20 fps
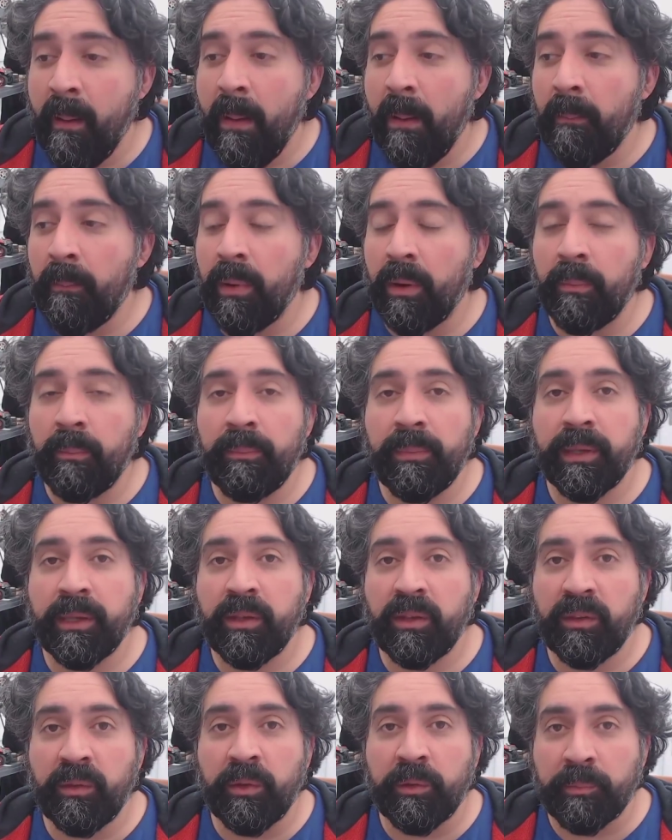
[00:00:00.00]
but
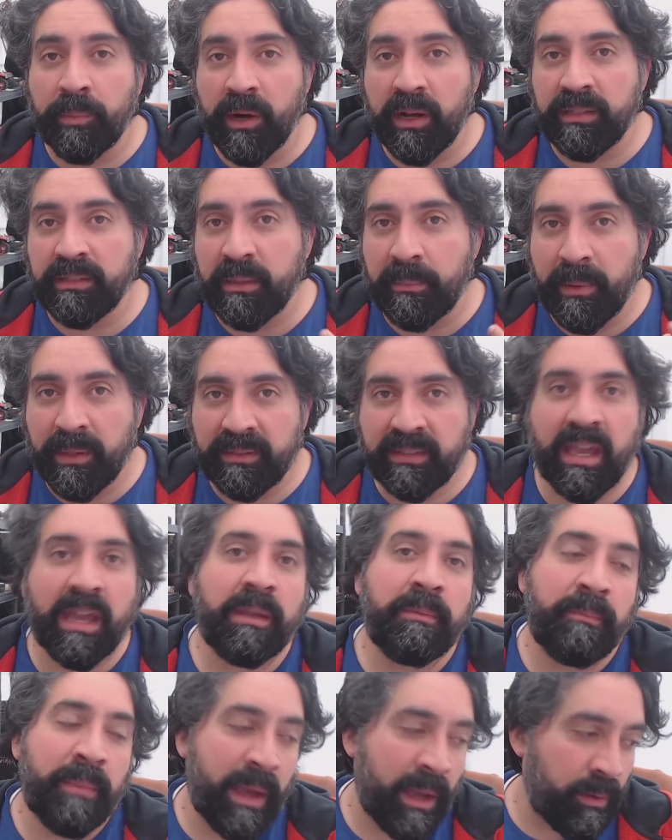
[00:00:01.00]
because it was priced up at
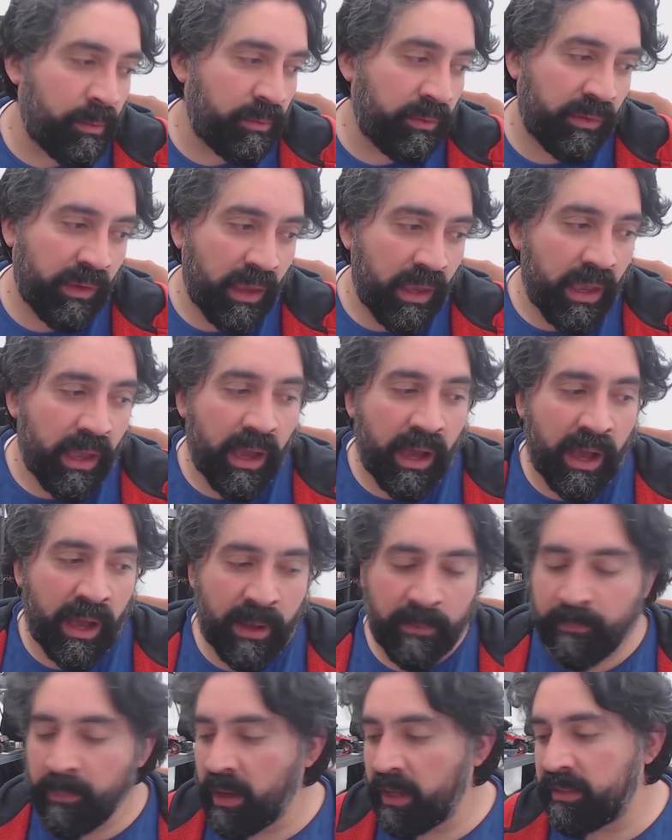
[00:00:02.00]
£10,
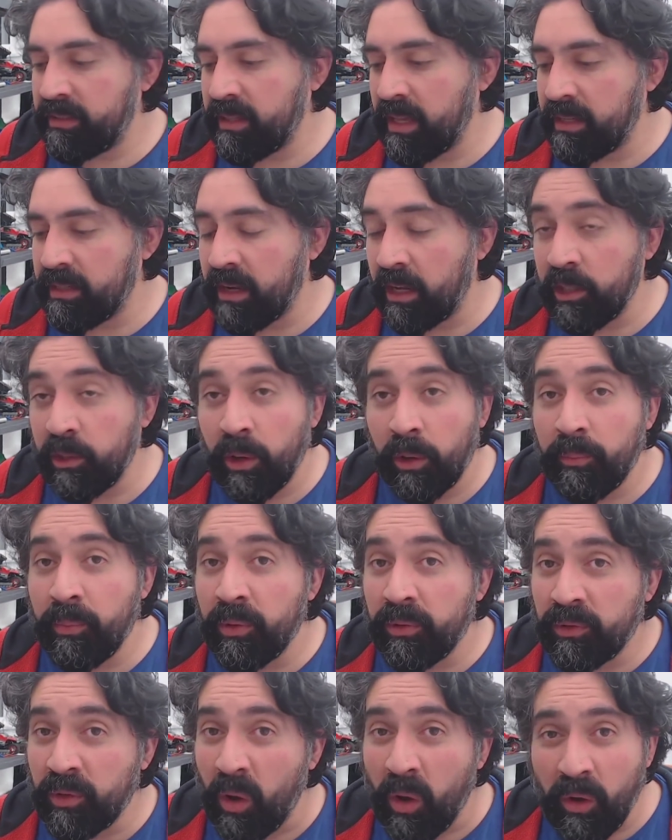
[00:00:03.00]
I said, are you
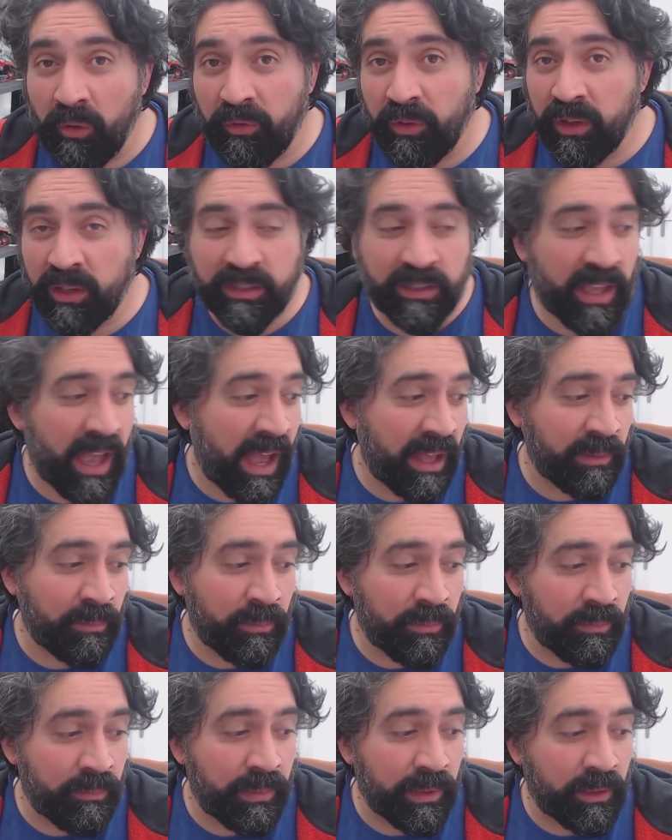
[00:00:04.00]
open to offers?
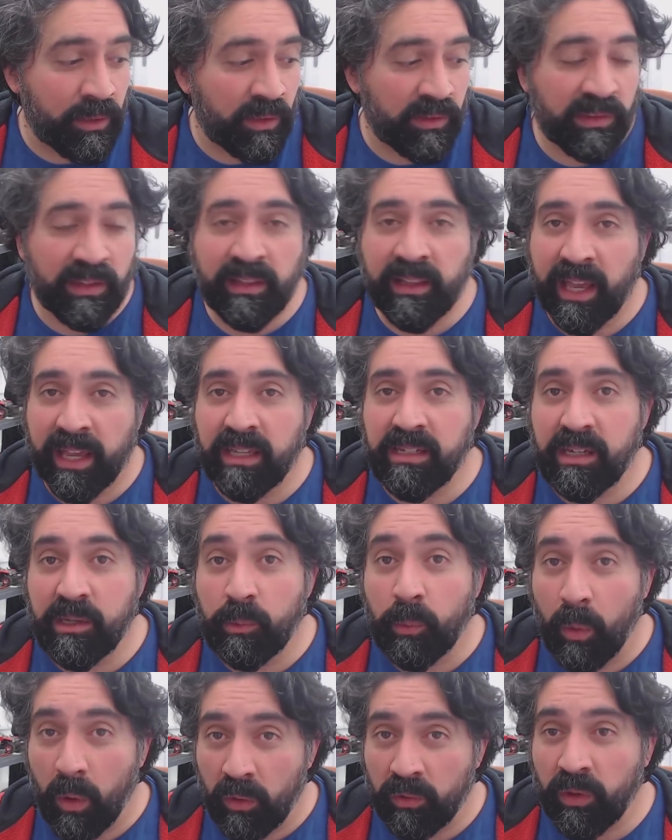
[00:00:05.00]
And because the lady
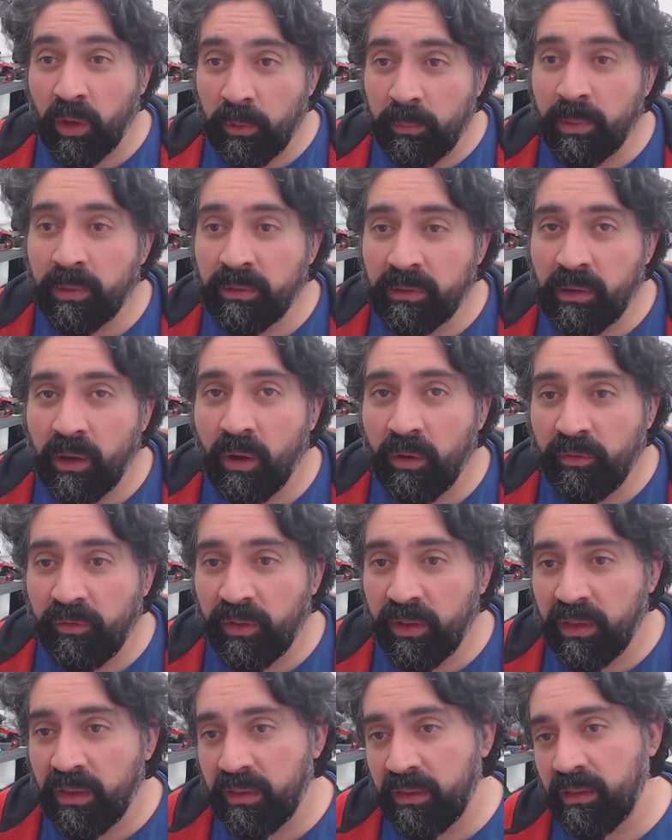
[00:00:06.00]
was open to
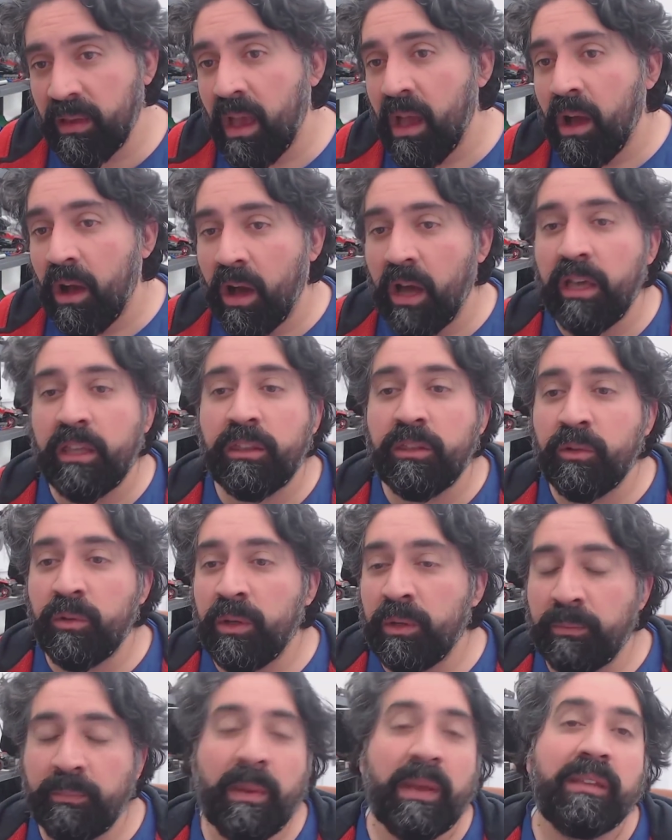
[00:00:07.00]
offers, I
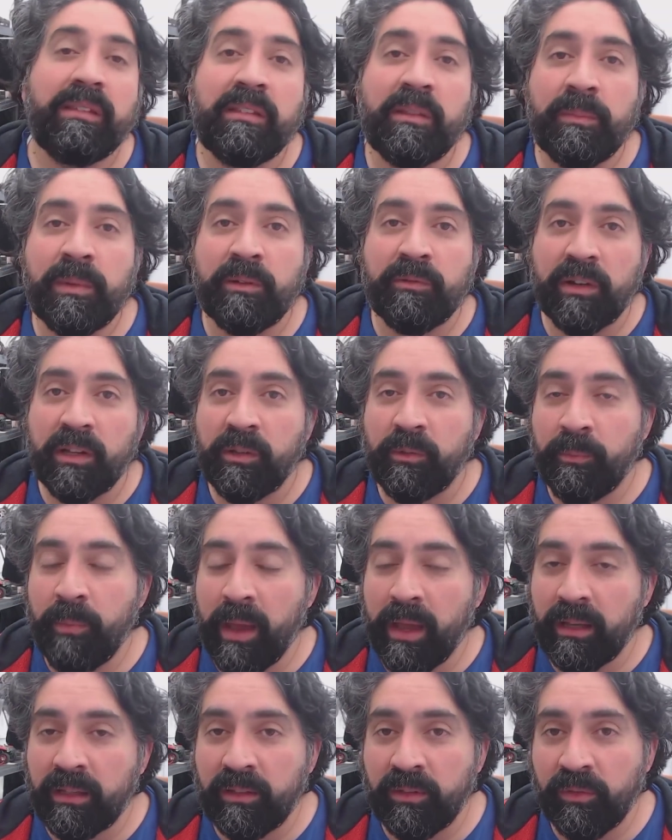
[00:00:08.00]
thought it best to be
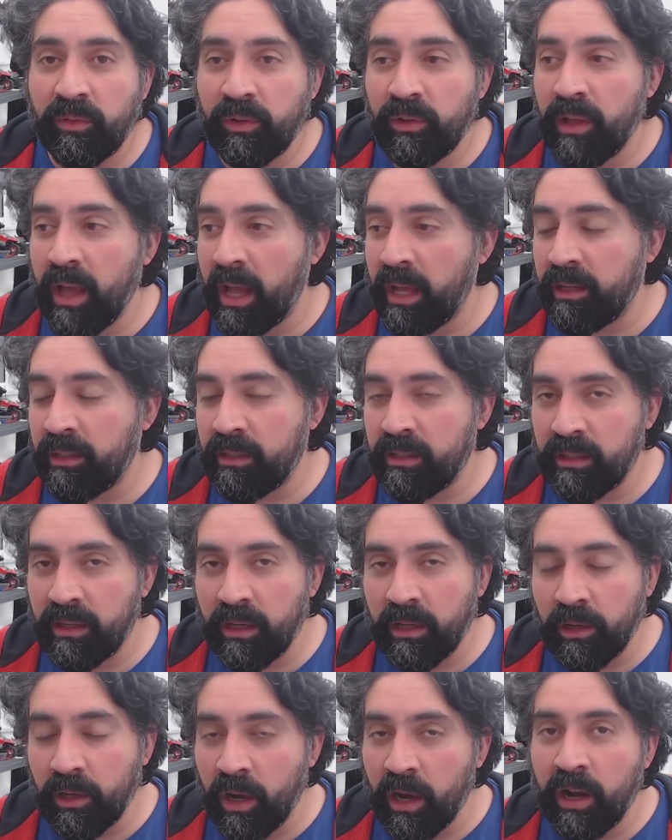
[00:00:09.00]
respectful and
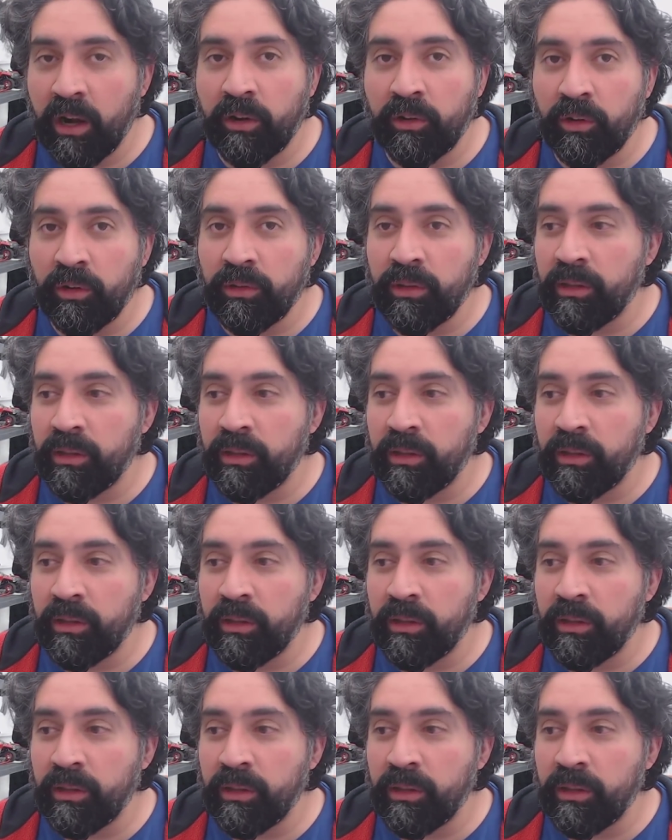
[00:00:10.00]
err on